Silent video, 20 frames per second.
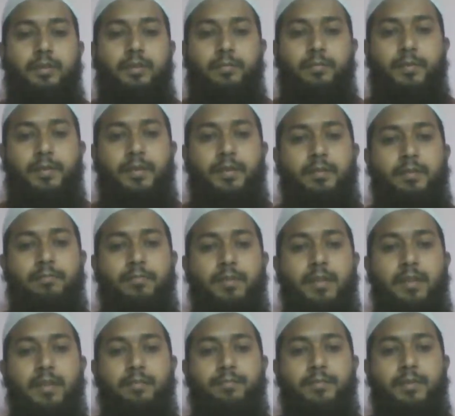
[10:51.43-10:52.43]
Many names
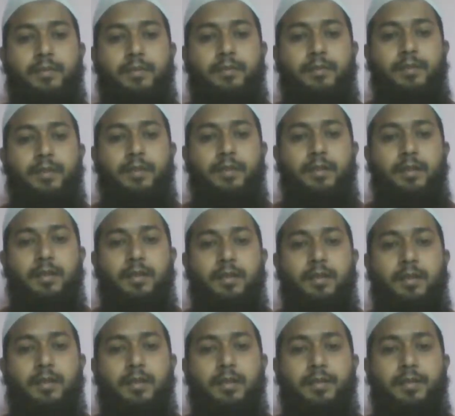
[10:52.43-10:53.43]
have been
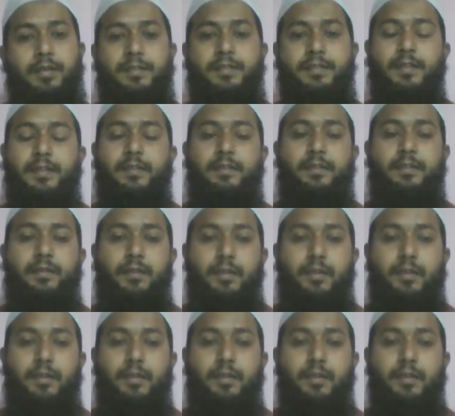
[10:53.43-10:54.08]
hidden.